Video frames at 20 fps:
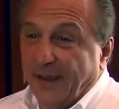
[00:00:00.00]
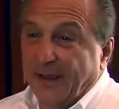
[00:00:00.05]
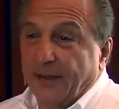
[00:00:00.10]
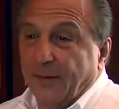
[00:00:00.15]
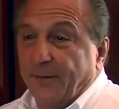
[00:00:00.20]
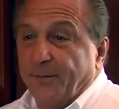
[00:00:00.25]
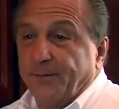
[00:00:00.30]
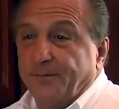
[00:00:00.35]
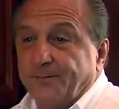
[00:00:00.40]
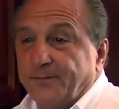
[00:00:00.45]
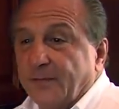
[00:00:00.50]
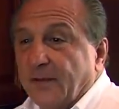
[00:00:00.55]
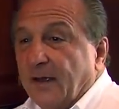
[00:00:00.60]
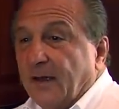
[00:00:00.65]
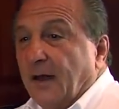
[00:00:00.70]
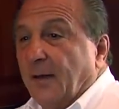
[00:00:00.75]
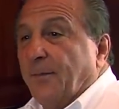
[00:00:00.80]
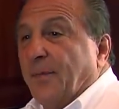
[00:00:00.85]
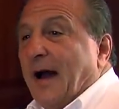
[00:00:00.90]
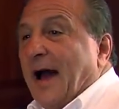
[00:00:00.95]
make a,
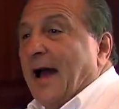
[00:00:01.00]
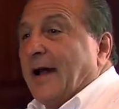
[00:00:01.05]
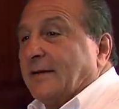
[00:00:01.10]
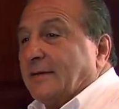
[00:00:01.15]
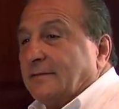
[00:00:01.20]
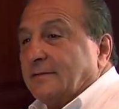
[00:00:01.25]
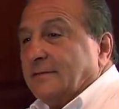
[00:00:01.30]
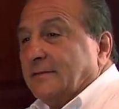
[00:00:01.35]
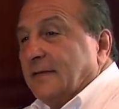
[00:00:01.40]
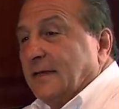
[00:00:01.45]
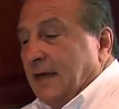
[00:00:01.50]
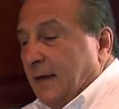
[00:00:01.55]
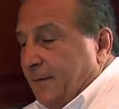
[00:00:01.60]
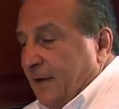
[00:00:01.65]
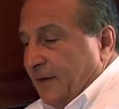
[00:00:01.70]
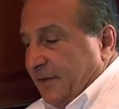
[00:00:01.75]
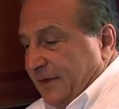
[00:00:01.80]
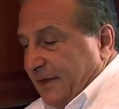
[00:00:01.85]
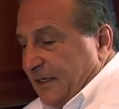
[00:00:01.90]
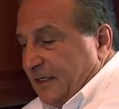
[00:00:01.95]
a pot
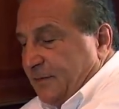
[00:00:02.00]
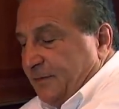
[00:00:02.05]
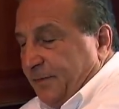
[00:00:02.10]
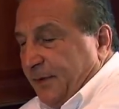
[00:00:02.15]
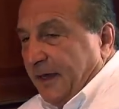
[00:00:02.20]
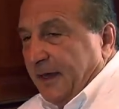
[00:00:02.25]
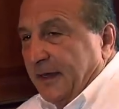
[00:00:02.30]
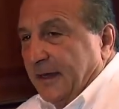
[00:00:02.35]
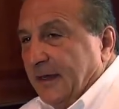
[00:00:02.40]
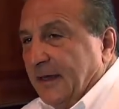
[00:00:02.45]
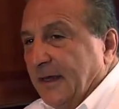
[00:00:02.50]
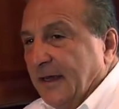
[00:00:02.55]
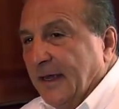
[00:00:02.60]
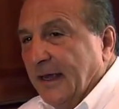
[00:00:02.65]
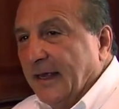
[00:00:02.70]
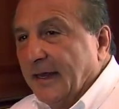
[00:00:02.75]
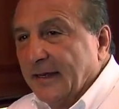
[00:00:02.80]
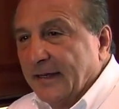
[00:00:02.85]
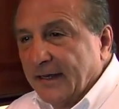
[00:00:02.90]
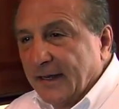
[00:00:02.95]
about this big,
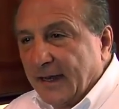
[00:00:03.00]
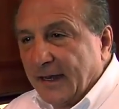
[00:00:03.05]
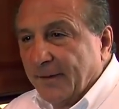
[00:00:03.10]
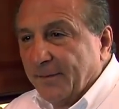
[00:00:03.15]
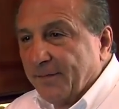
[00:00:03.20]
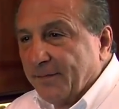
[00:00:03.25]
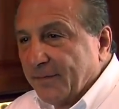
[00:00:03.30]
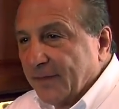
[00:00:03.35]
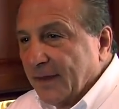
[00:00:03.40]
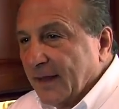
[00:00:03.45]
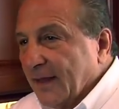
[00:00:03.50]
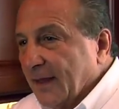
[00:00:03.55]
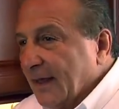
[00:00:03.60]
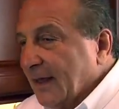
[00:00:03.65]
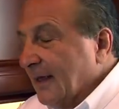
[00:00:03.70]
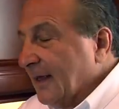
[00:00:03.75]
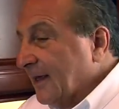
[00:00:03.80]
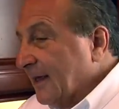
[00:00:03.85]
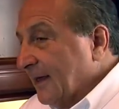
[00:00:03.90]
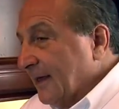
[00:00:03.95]
and uh,
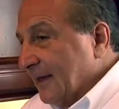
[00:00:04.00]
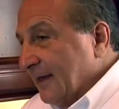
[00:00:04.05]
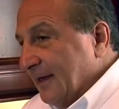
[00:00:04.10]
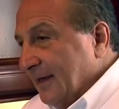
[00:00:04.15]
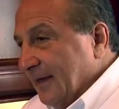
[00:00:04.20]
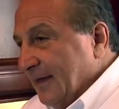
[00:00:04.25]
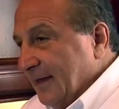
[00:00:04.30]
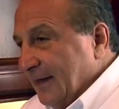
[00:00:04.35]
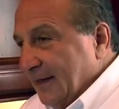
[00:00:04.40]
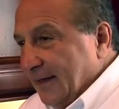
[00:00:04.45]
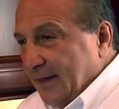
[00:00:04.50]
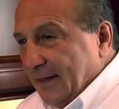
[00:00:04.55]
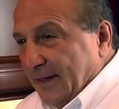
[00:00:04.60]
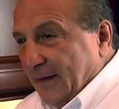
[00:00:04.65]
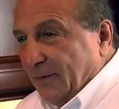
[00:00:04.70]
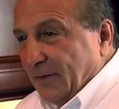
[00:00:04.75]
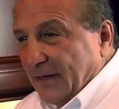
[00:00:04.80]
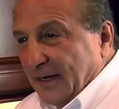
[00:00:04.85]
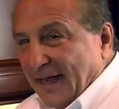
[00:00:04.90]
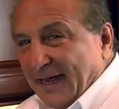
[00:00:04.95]

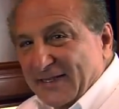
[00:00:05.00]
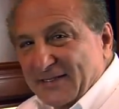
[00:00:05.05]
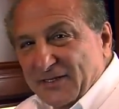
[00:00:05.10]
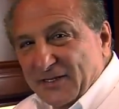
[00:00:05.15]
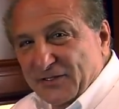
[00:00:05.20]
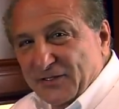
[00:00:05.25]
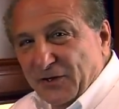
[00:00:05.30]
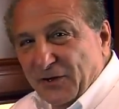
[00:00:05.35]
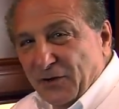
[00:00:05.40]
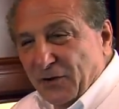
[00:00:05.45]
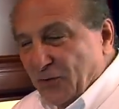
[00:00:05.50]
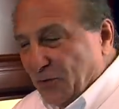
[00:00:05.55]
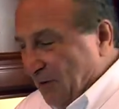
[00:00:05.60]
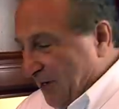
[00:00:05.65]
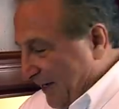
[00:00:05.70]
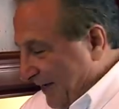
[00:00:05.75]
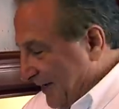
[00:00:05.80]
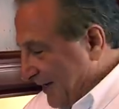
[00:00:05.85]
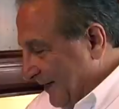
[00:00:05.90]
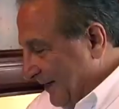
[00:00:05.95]
it would last us a whole
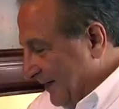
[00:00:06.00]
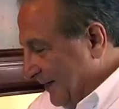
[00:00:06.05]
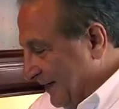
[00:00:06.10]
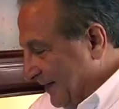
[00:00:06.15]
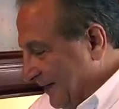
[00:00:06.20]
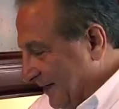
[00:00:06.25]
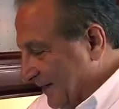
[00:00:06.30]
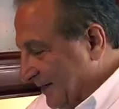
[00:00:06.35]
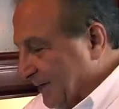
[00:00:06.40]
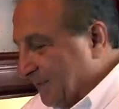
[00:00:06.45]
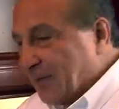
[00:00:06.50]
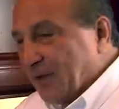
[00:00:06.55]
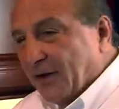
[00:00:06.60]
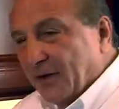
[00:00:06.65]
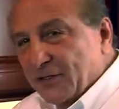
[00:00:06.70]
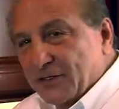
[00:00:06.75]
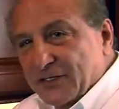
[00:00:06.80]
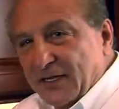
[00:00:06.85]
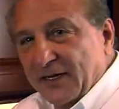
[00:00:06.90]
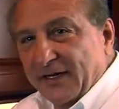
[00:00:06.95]
week. And uh, it would
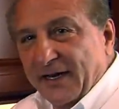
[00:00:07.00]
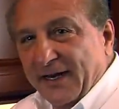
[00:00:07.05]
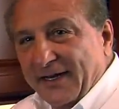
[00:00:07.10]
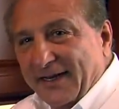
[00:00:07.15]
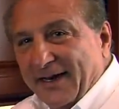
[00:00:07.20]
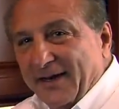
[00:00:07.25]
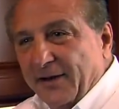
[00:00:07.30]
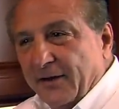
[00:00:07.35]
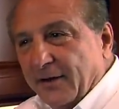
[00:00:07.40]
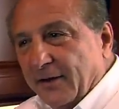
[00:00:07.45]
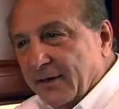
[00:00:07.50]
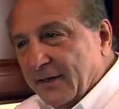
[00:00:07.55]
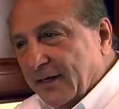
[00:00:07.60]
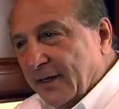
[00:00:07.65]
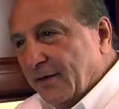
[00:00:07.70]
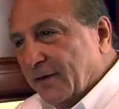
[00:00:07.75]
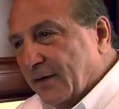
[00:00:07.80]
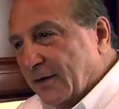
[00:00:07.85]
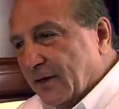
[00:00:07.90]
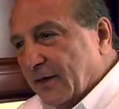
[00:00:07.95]
be our Sunday dinner, and
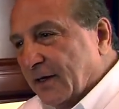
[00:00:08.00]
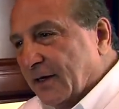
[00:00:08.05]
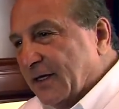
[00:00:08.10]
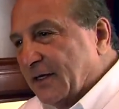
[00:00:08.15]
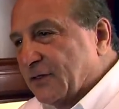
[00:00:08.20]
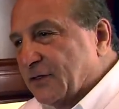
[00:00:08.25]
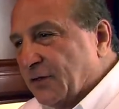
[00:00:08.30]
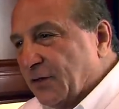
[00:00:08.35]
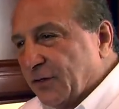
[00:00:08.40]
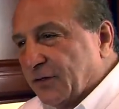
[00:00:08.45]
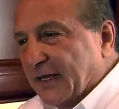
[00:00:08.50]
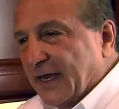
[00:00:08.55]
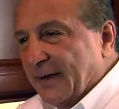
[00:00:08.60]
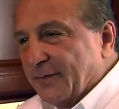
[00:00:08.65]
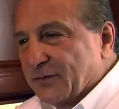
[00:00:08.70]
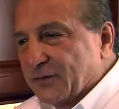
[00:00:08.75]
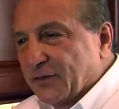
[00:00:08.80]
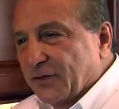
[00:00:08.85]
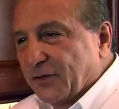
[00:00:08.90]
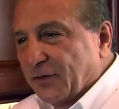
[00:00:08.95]
then at least two
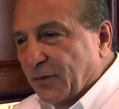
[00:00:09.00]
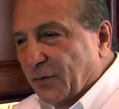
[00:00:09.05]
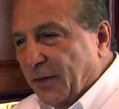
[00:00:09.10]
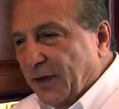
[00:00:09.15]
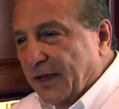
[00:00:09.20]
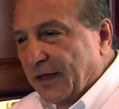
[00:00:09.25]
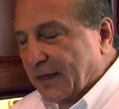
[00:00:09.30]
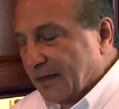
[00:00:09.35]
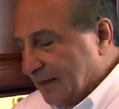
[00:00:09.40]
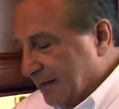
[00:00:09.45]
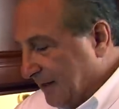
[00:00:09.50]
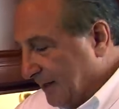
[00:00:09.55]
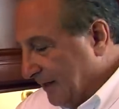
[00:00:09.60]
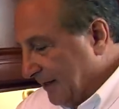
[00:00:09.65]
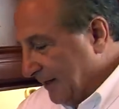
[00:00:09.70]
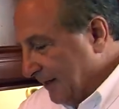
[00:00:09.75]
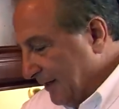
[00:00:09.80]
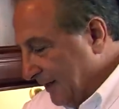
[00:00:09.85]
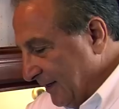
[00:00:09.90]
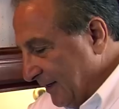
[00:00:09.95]
times during the week, and,
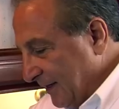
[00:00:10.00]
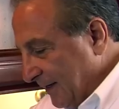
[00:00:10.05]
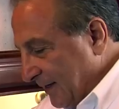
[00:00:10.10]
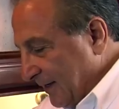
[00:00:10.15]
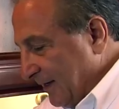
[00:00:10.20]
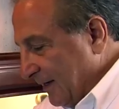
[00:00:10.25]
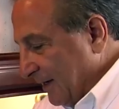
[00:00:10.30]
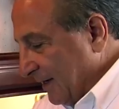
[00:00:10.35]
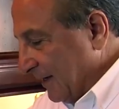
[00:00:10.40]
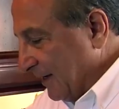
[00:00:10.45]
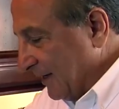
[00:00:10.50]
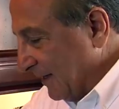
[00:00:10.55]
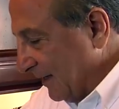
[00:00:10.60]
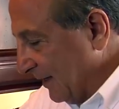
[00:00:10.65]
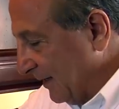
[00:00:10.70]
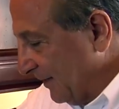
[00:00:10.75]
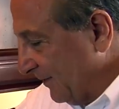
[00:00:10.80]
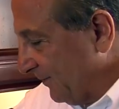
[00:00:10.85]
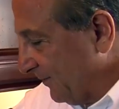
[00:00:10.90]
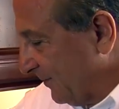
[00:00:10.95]
and uh,
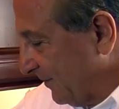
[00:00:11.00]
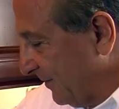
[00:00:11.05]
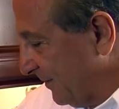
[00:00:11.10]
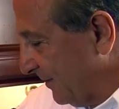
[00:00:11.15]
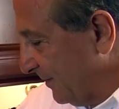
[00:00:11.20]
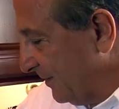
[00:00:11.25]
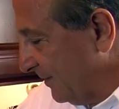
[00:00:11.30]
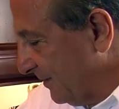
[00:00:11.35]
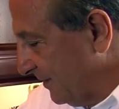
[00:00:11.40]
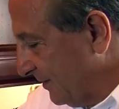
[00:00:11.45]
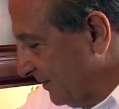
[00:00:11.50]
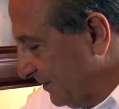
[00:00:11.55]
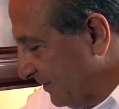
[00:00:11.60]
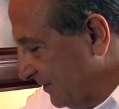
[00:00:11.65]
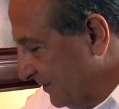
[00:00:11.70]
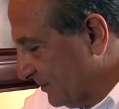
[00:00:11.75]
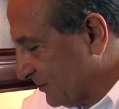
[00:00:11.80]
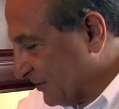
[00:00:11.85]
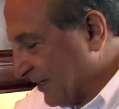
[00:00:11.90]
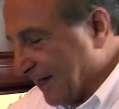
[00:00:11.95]

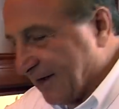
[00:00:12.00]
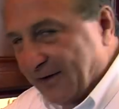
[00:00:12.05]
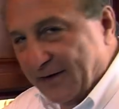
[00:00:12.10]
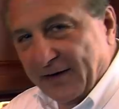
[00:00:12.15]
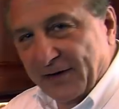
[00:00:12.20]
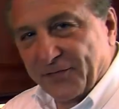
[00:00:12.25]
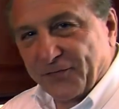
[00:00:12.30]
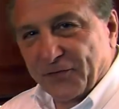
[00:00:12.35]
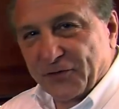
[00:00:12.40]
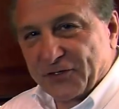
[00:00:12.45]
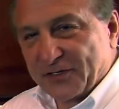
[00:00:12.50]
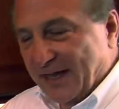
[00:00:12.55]
Saturdays for